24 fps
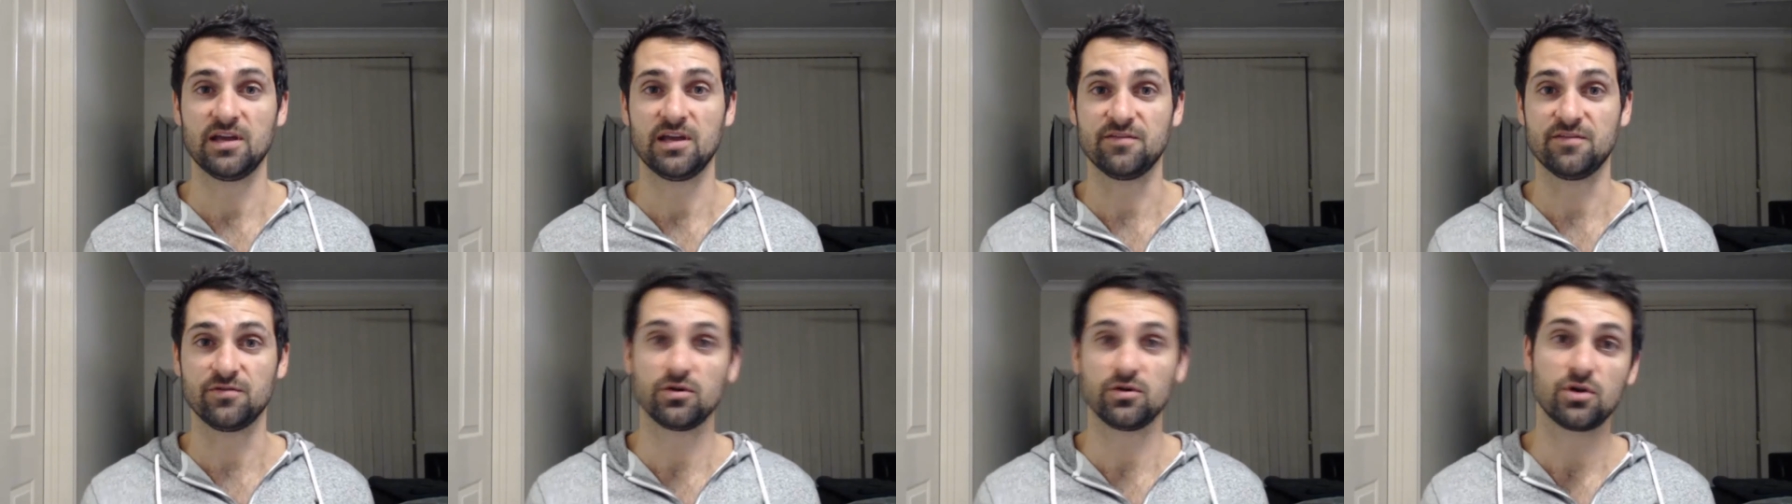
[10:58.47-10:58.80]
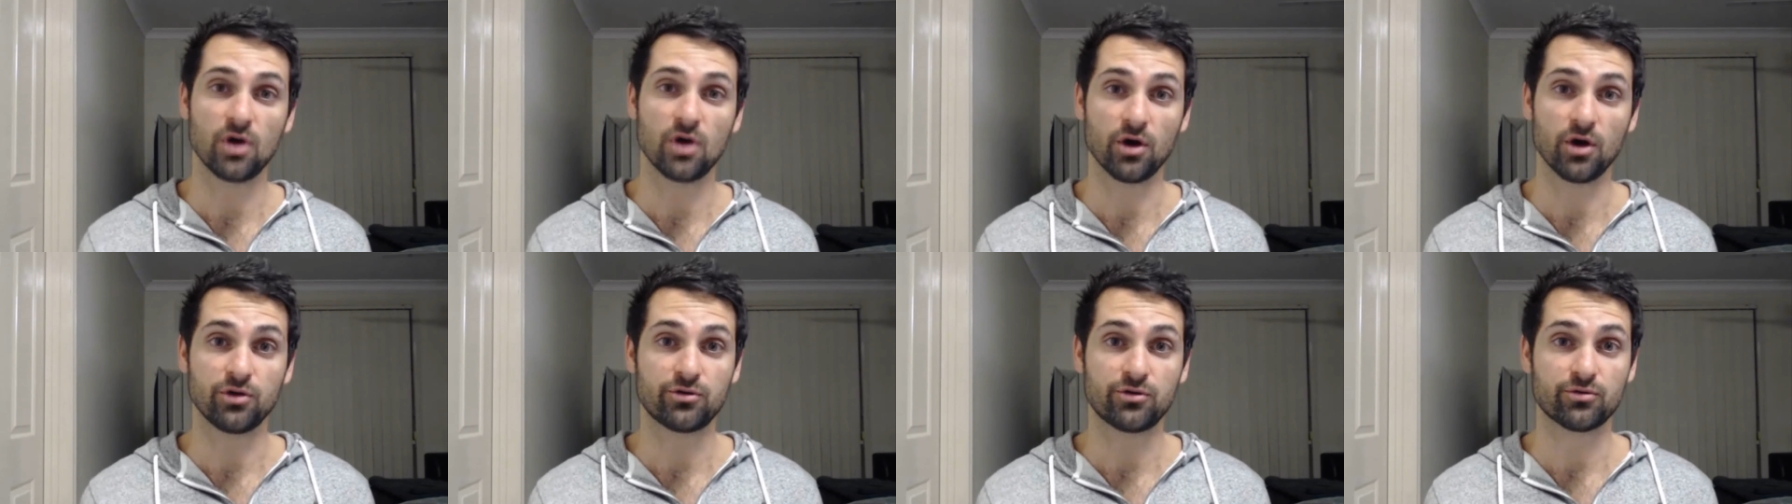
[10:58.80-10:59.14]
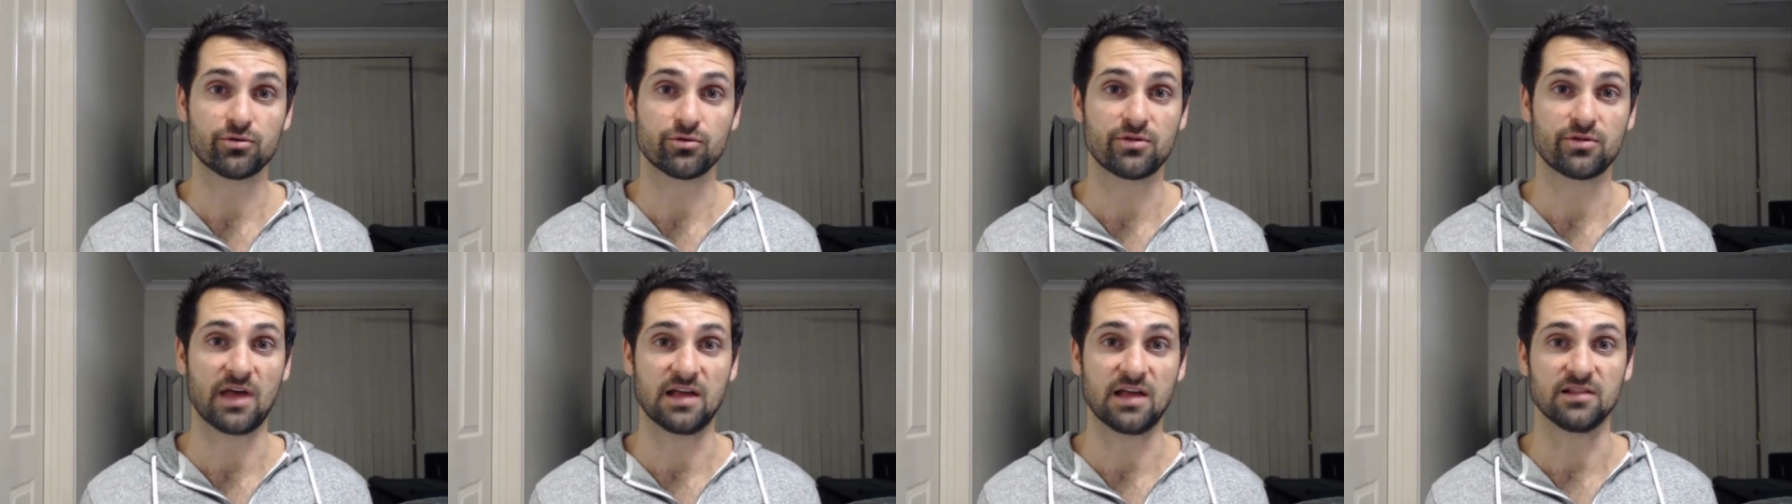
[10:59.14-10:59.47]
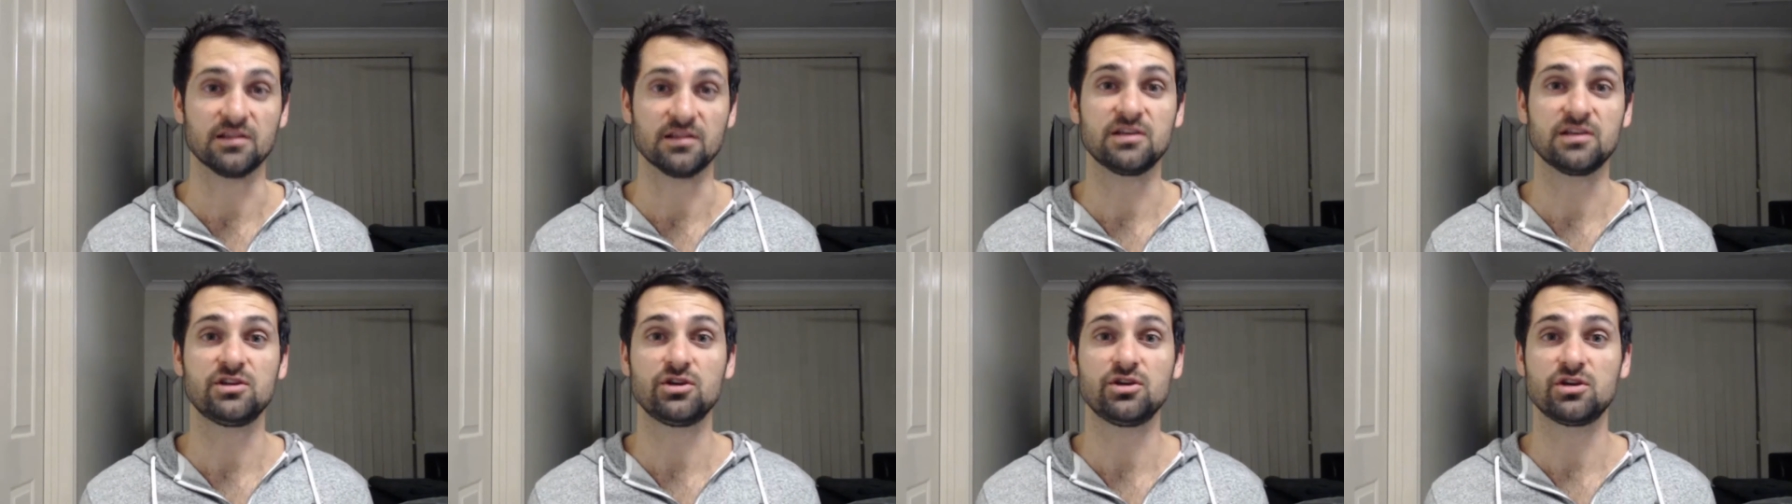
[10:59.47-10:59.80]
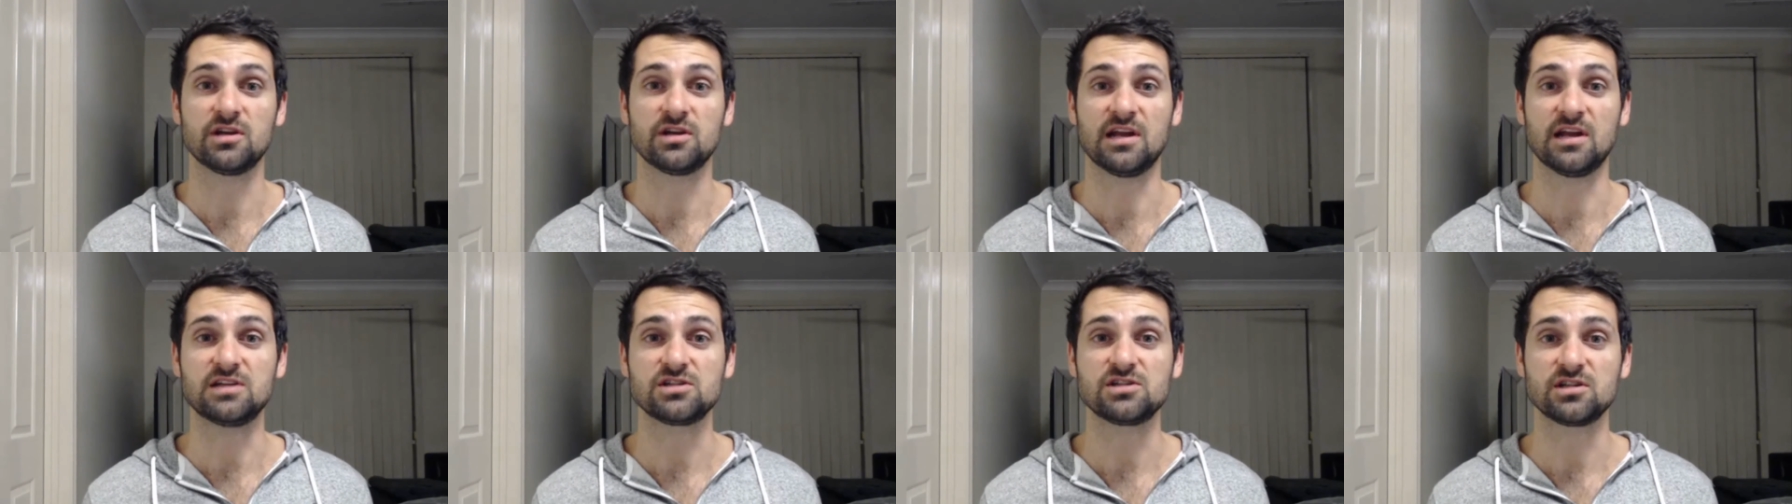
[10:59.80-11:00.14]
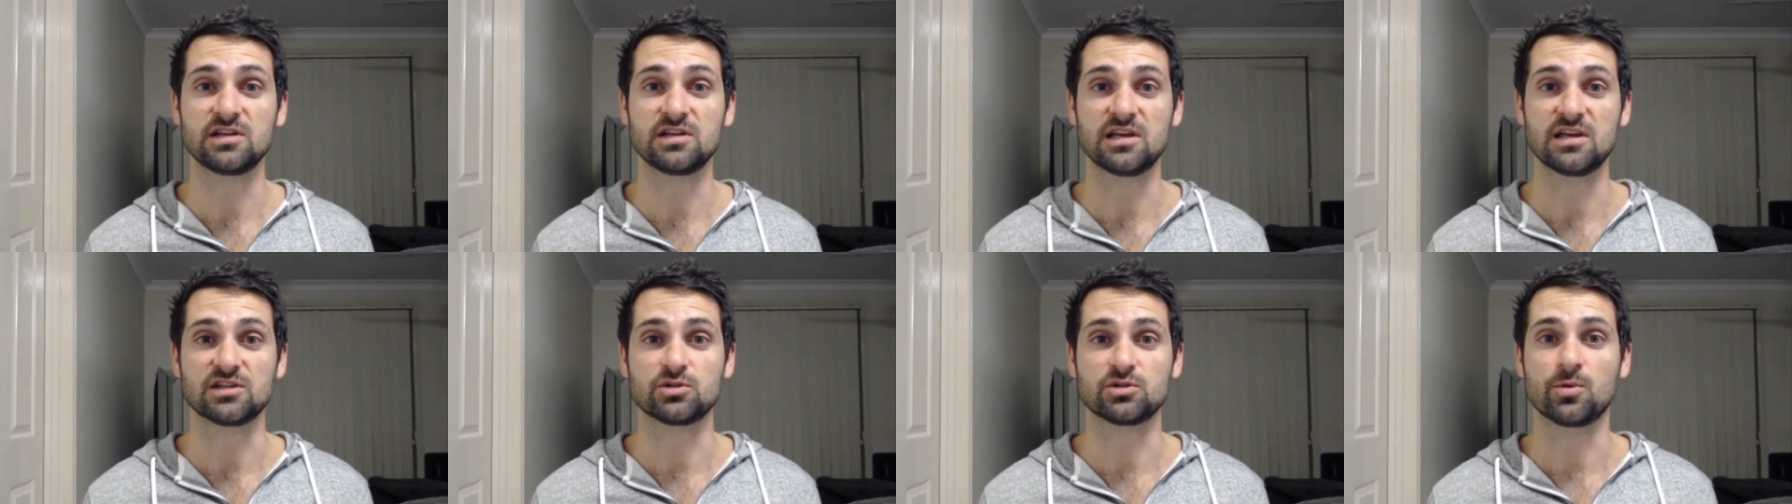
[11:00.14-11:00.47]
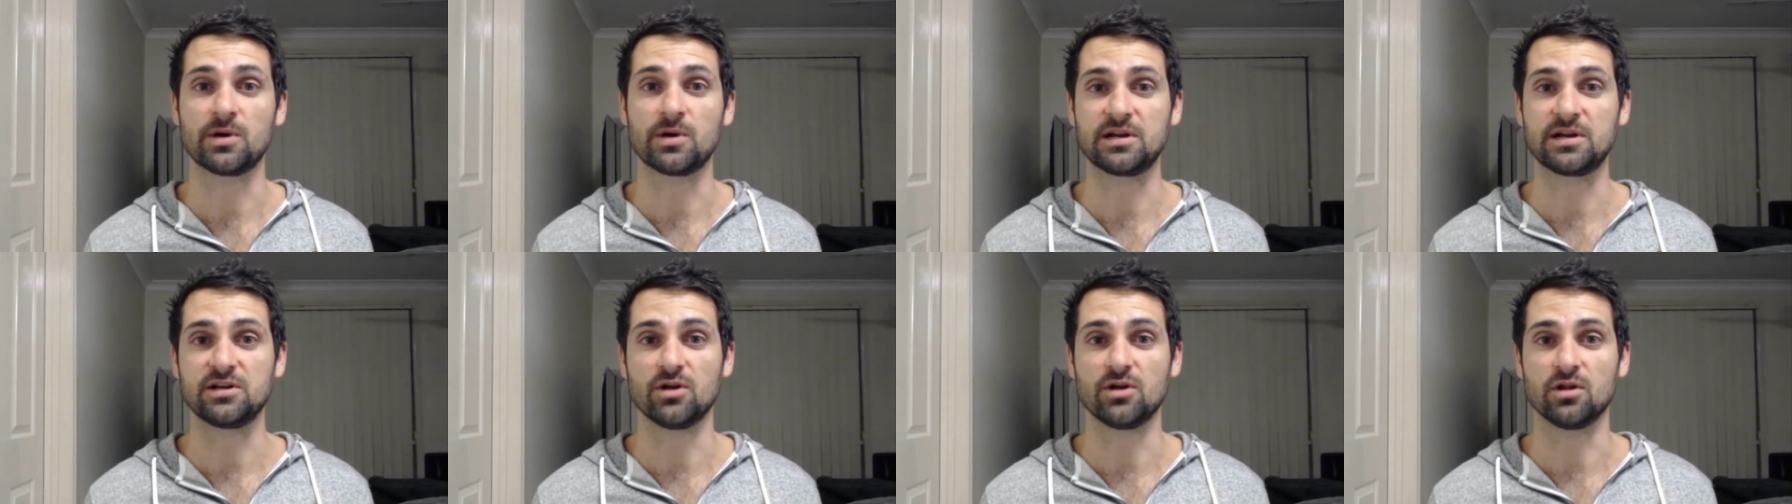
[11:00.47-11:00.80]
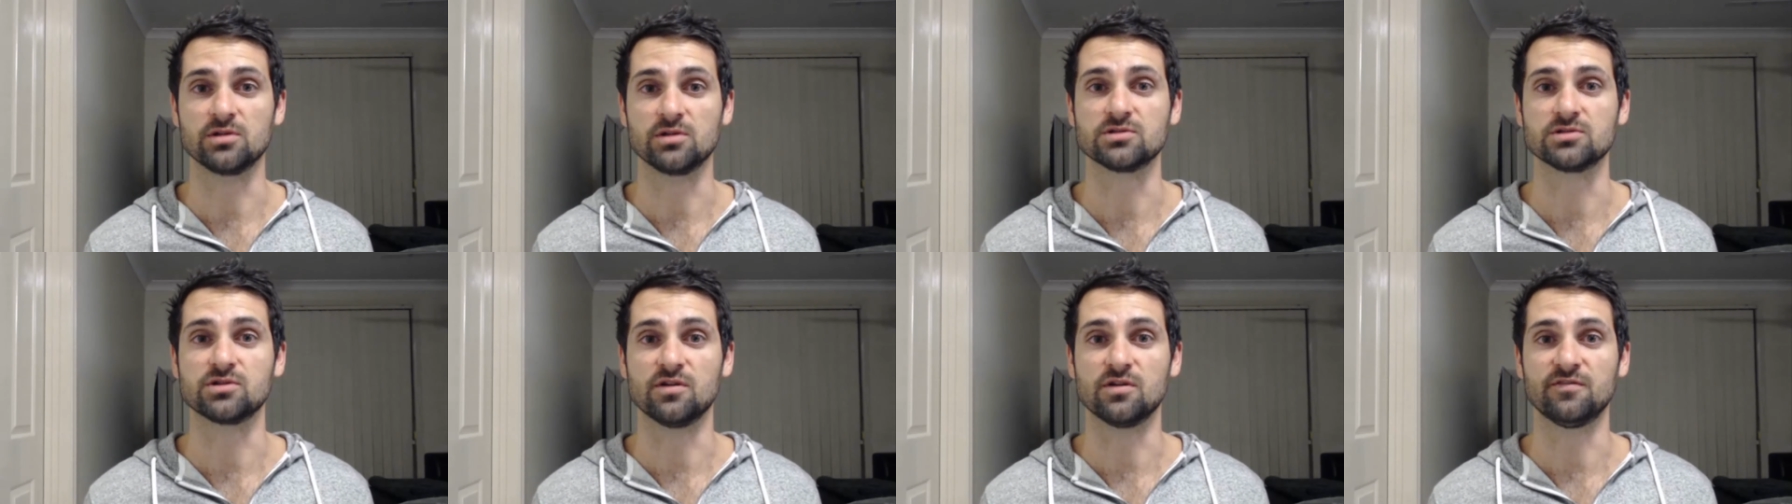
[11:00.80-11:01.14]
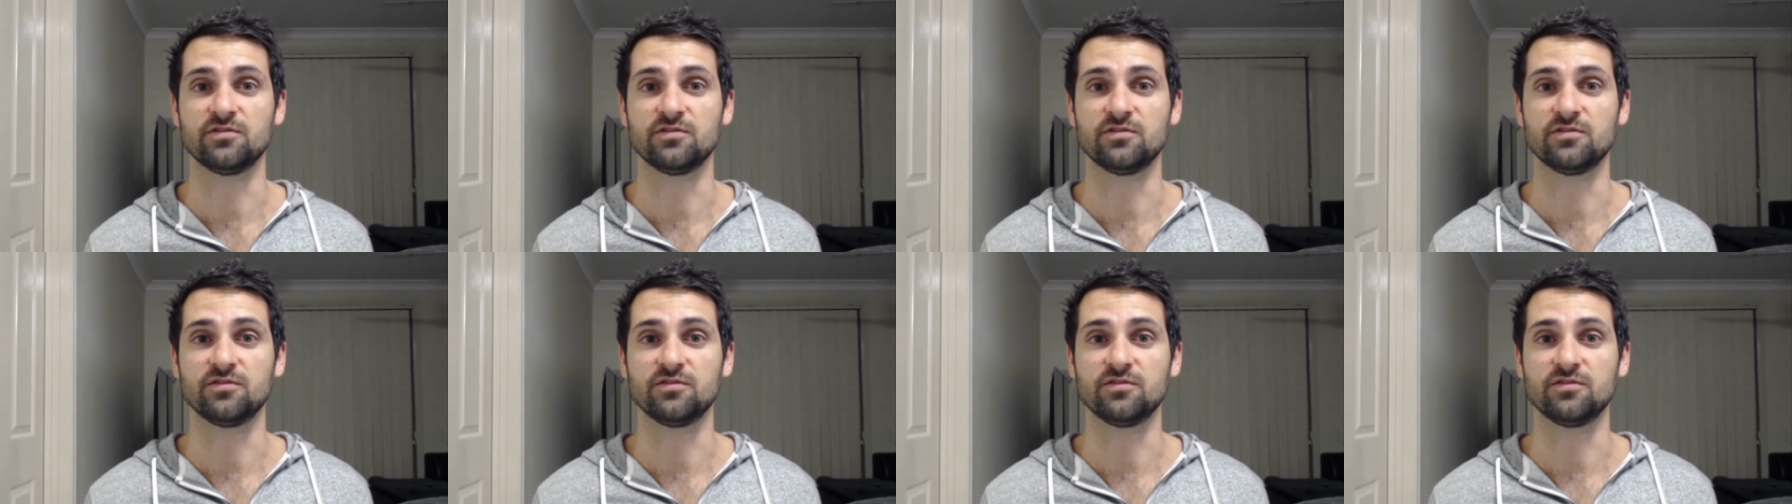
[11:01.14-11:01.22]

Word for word: if you go through that link, you can actually get $20